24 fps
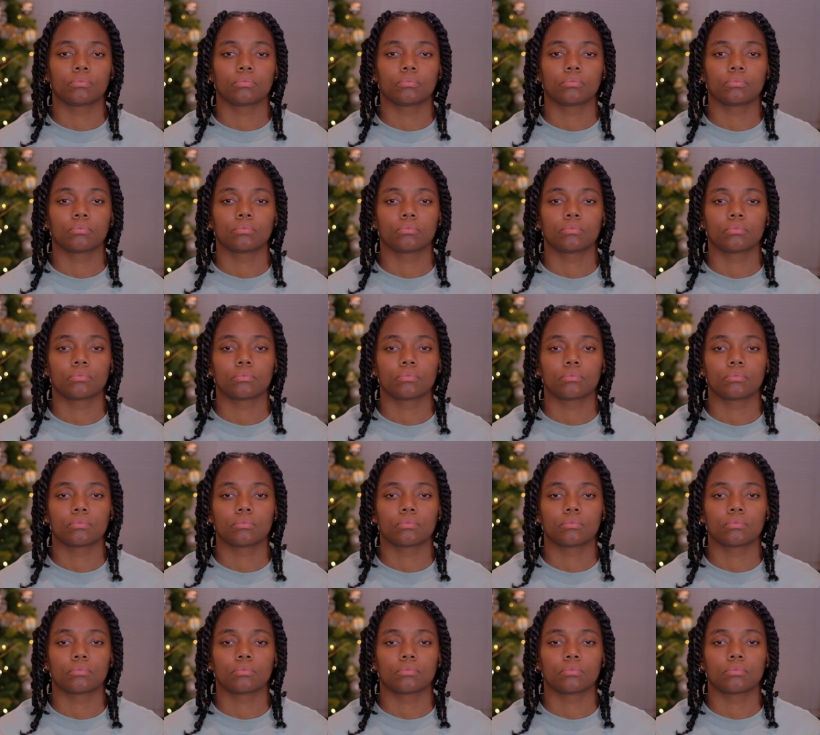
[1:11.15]

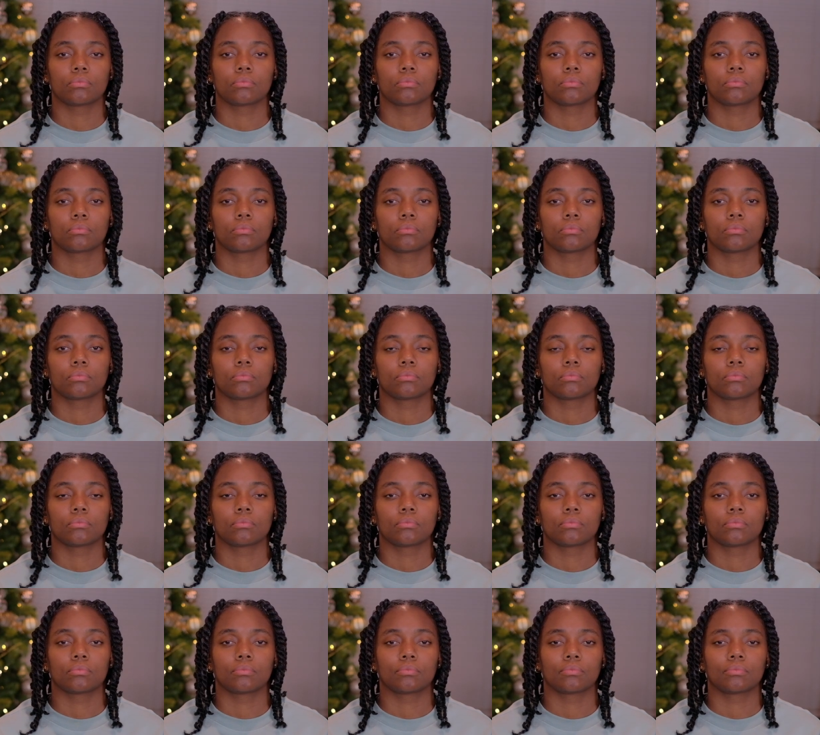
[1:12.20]

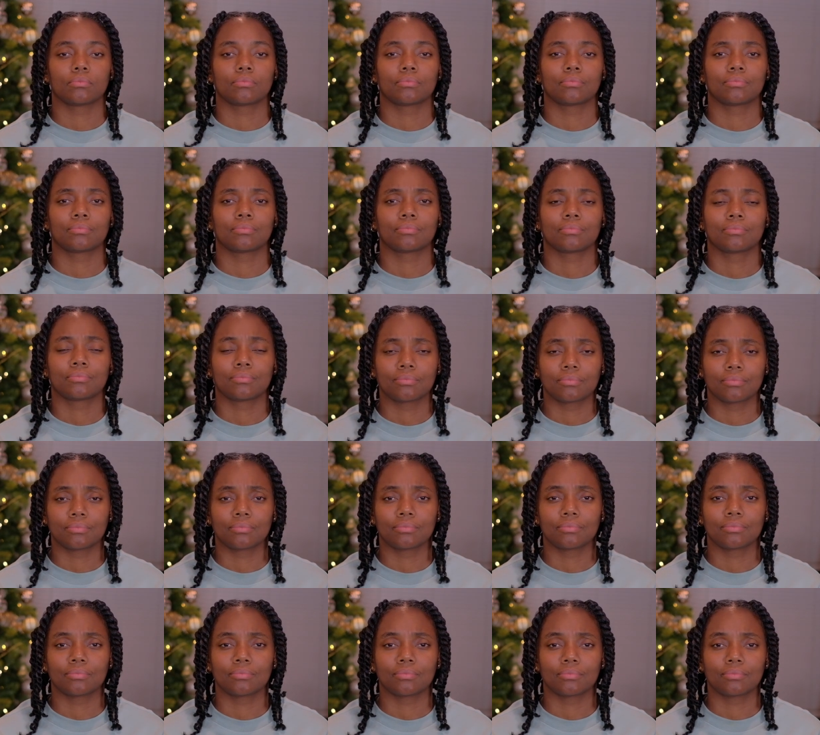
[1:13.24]

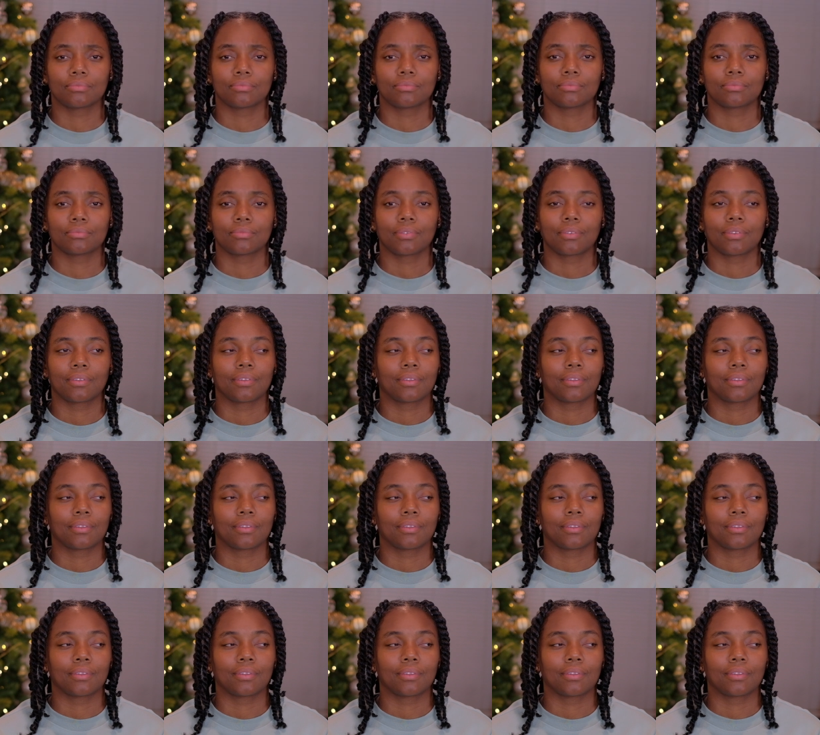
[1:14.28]
(silence)